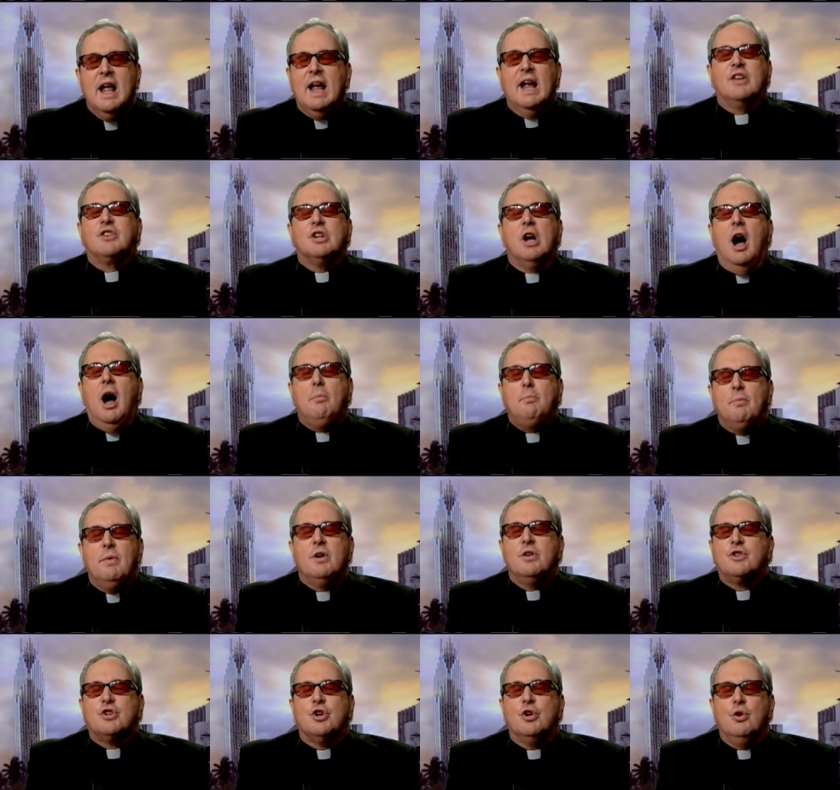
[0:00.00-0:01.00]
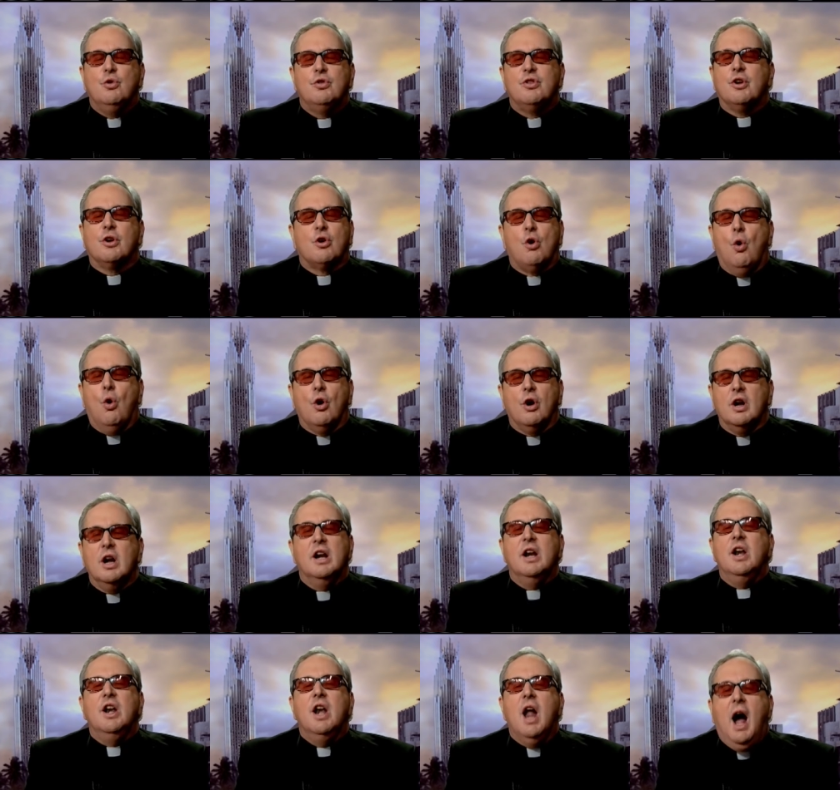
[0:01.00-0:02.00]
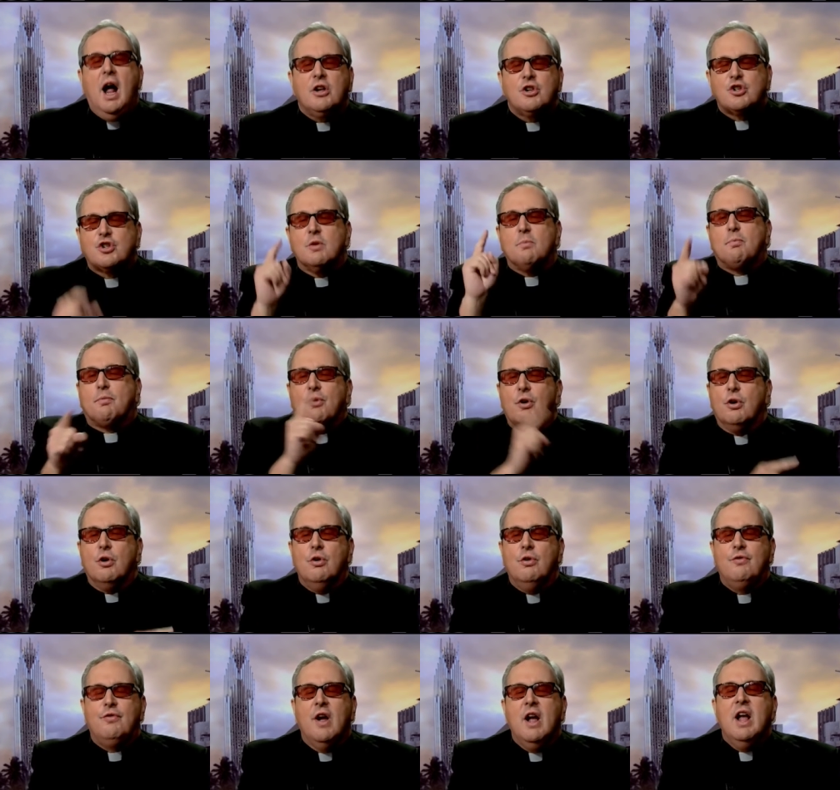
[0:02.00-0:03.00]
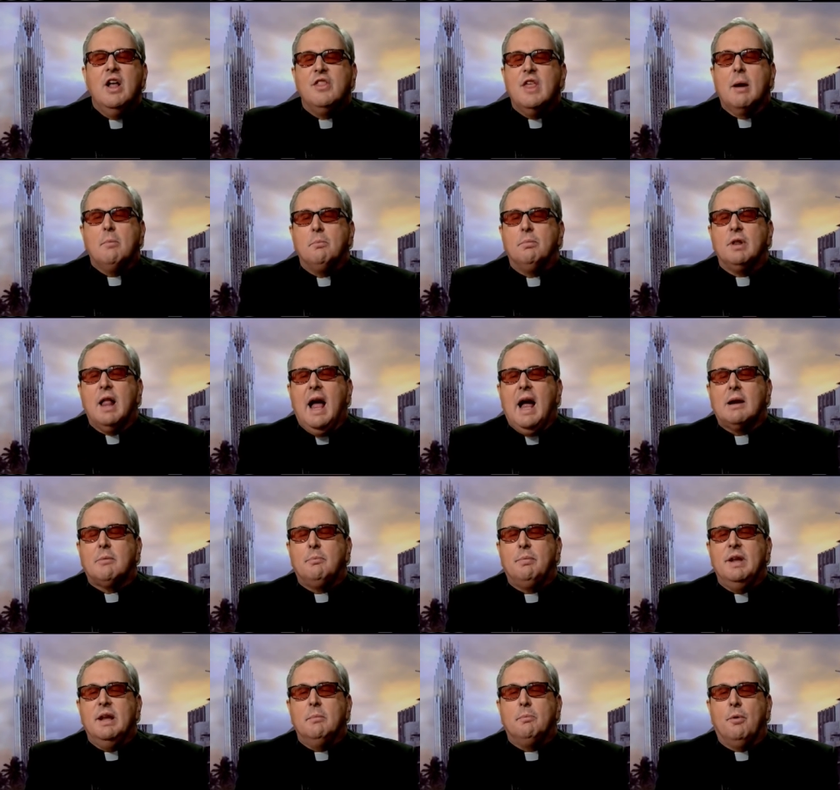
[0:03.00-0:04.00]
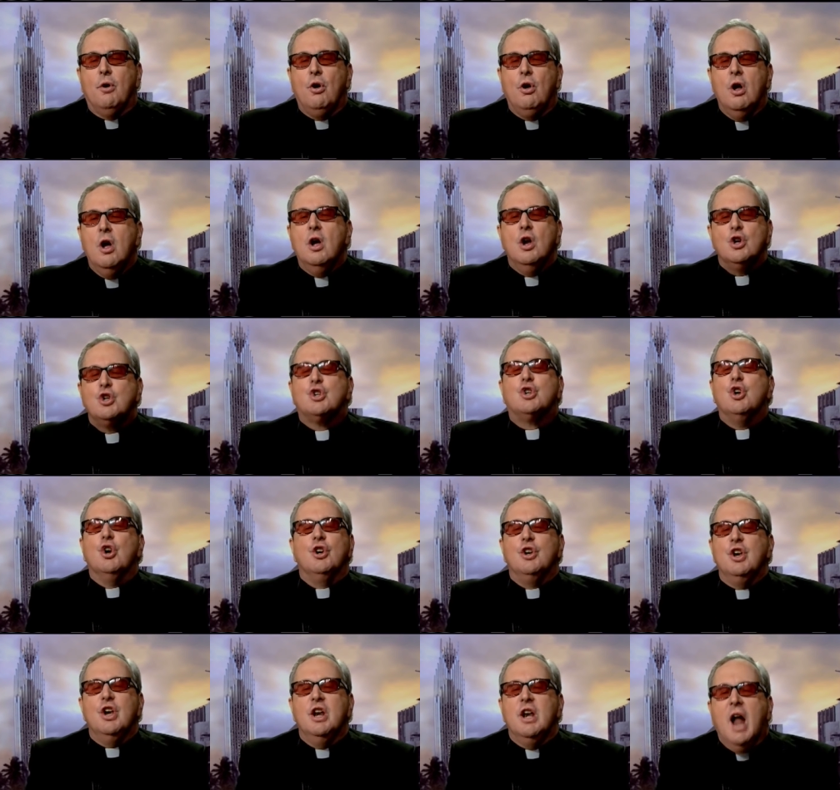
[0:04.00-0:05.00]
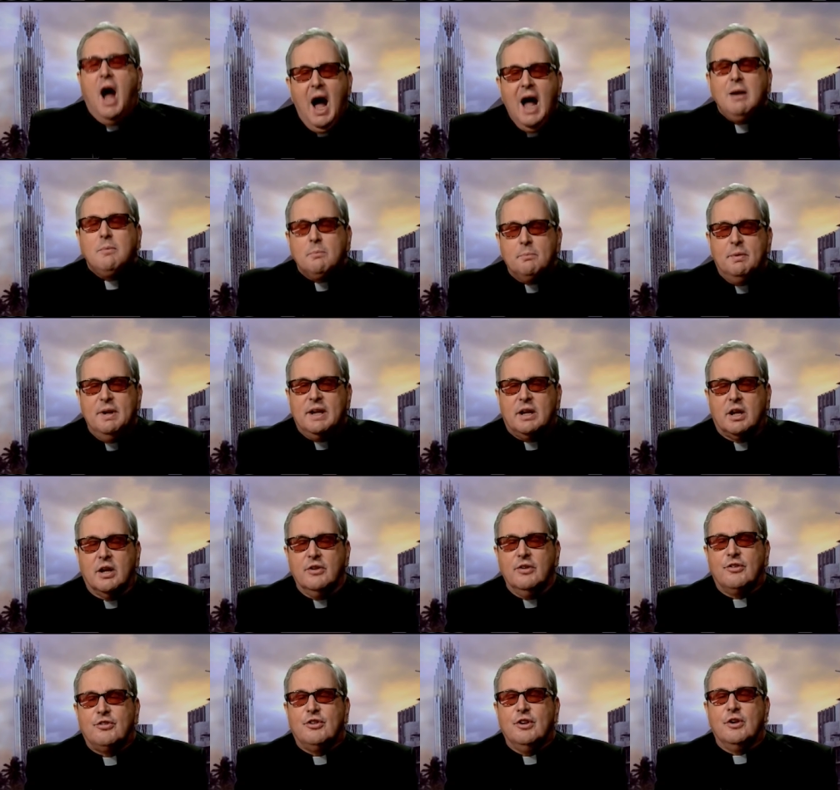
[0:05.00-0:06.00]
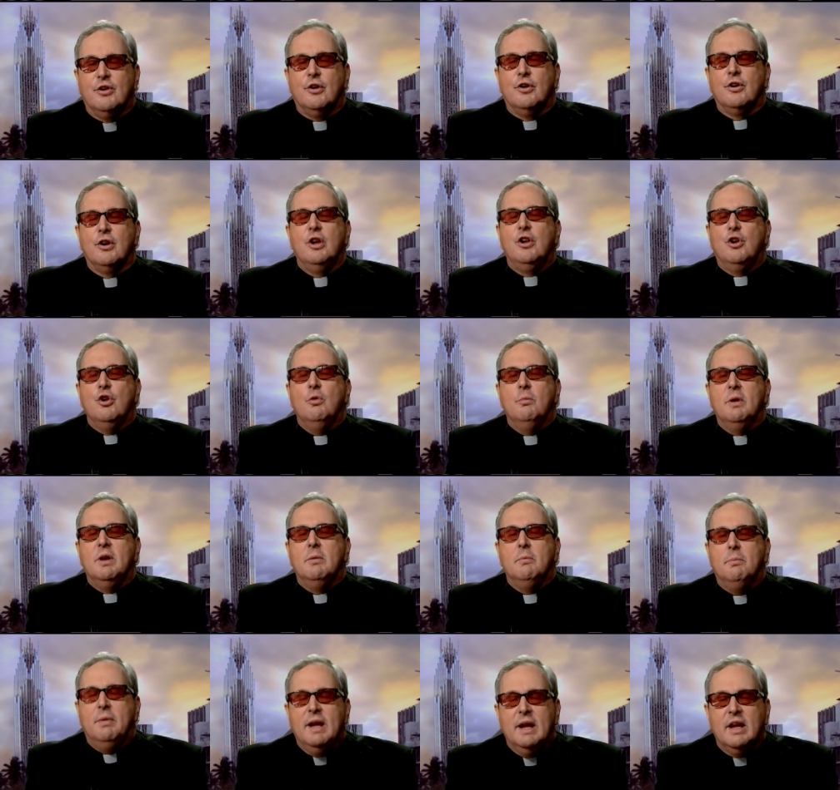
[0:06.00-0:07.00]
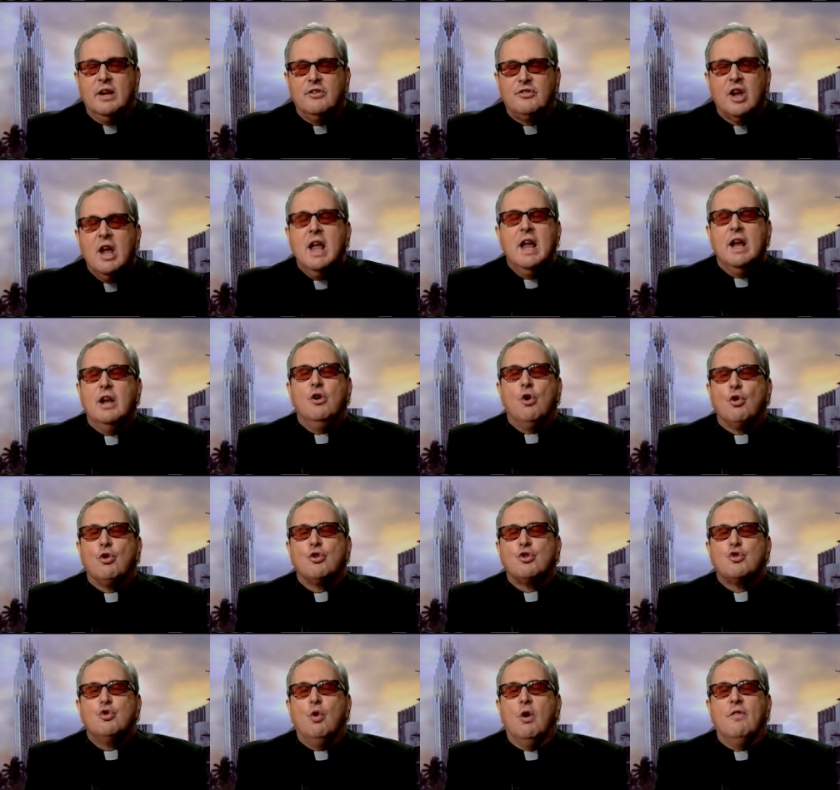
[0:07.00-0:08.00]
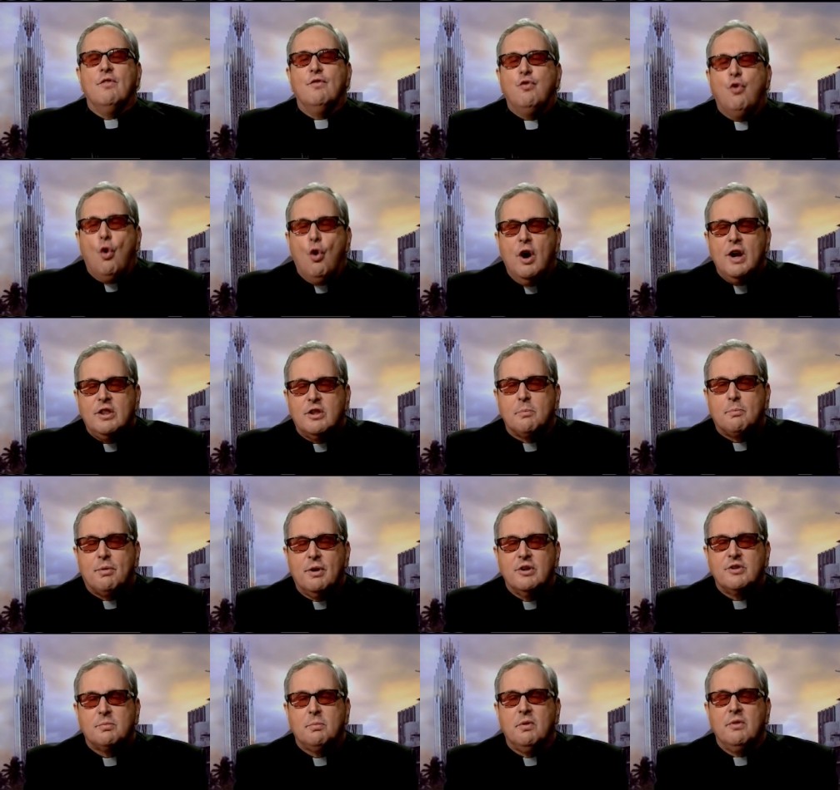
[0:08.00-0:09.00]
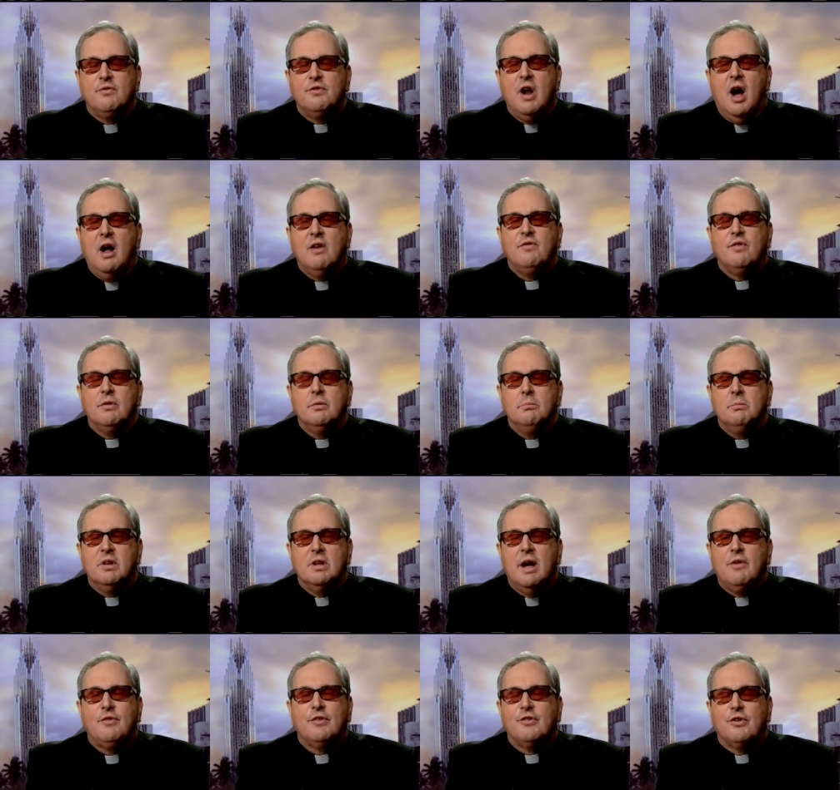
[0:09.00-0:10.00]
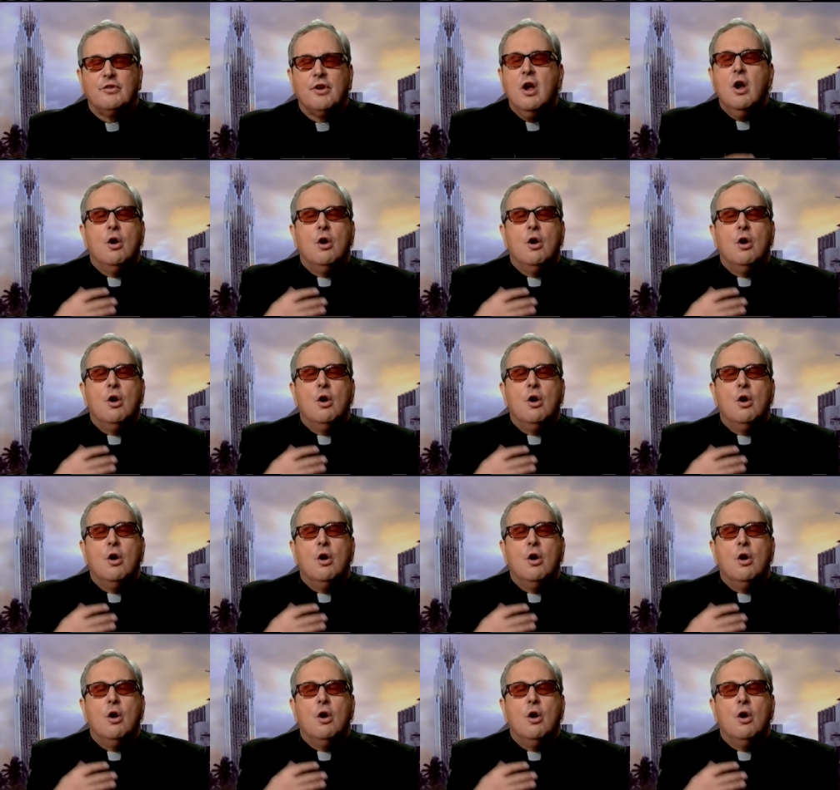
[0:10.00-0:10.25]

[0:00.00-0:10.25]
It's up to the court not to prove that black people should not be considered human beings in order to avoid the principle of non maleficence,